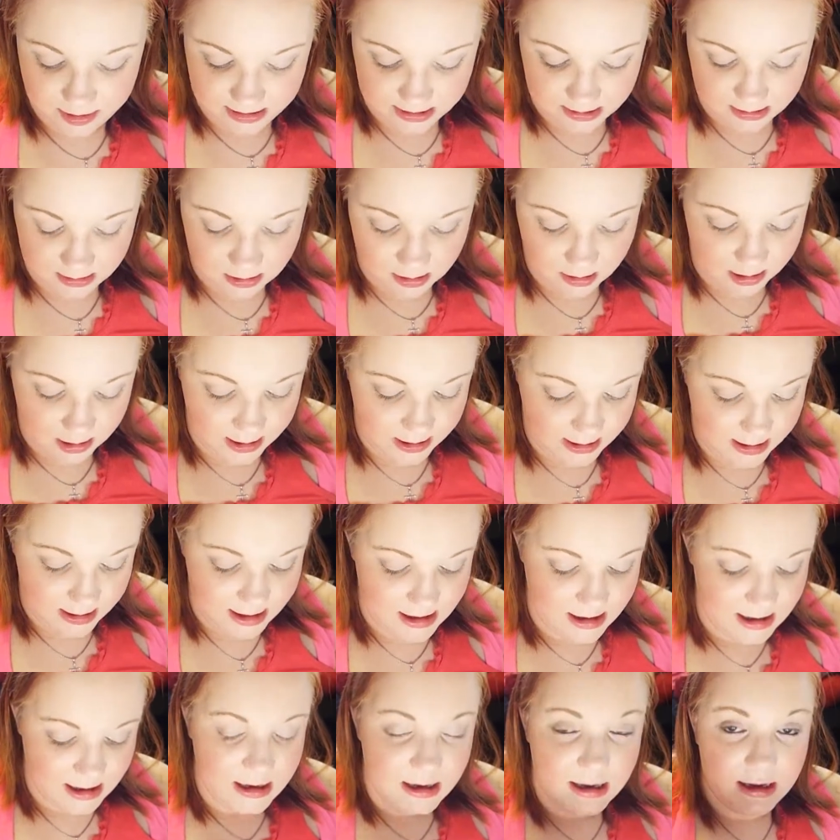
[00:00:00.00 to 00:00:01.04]
putting on
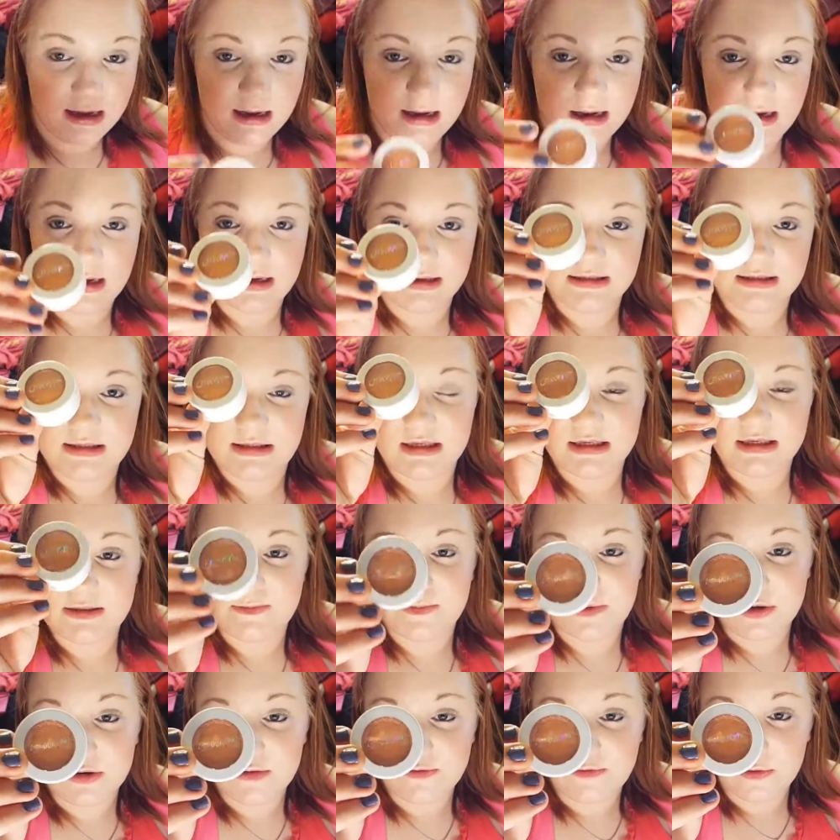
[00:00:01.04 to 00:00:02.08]
is this
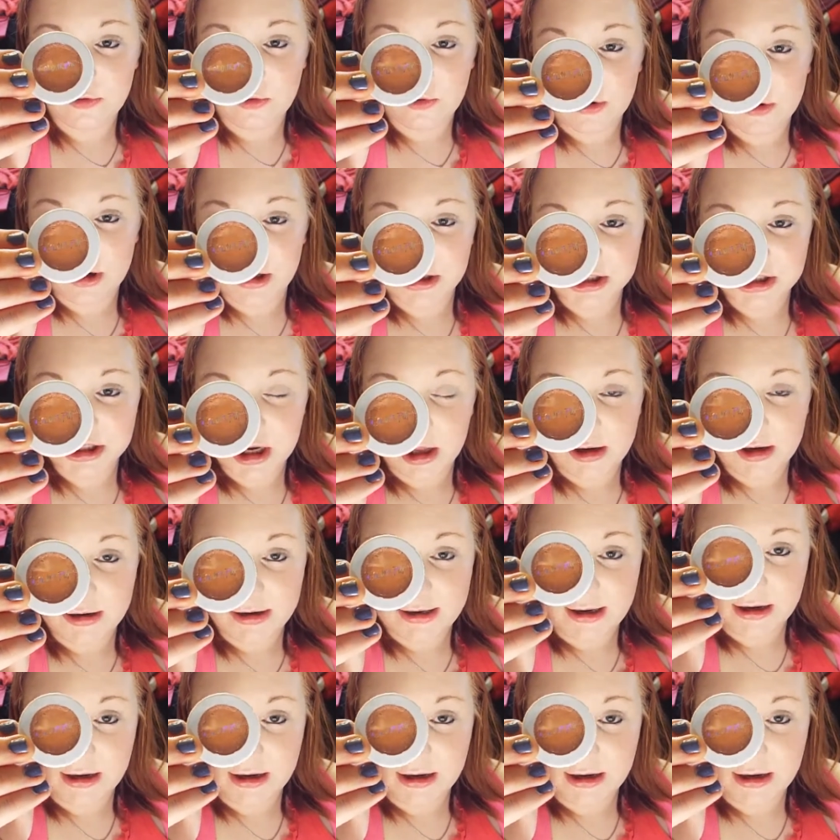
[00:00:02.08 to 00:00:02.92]
beautiful orange color